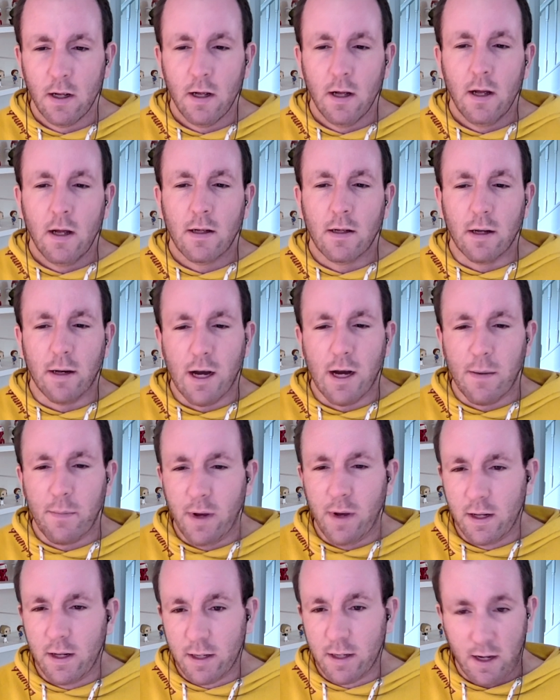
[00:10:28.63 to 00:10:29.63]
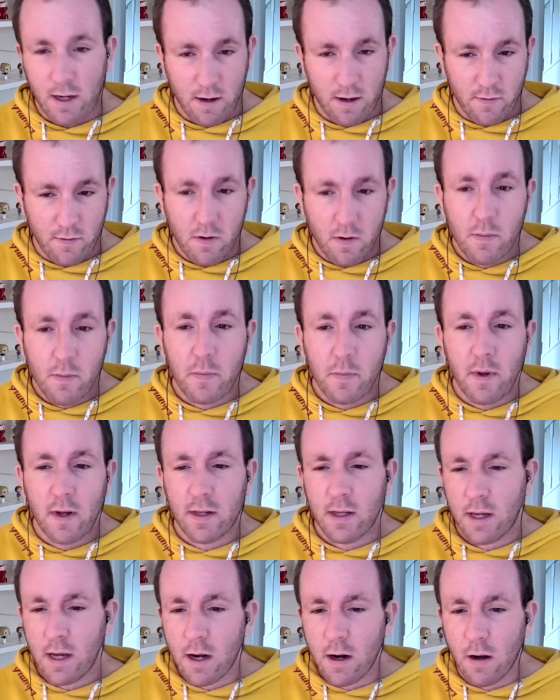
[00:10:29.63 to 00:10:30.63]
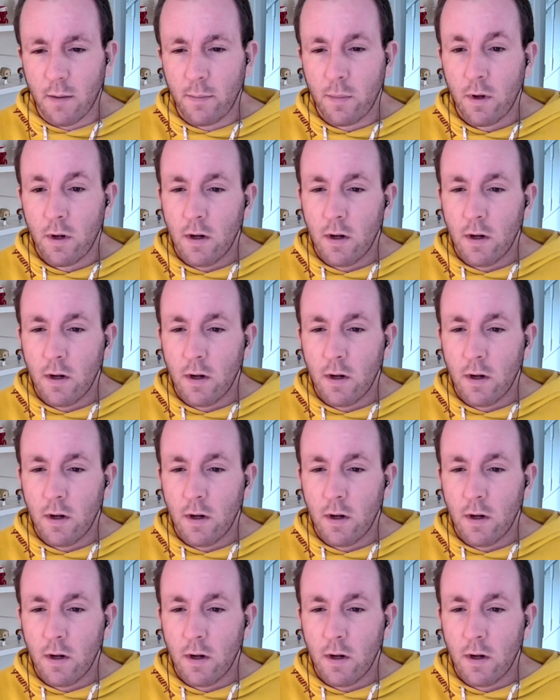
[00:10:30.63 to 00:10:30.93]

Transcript: and now beats her up, beats the kid up.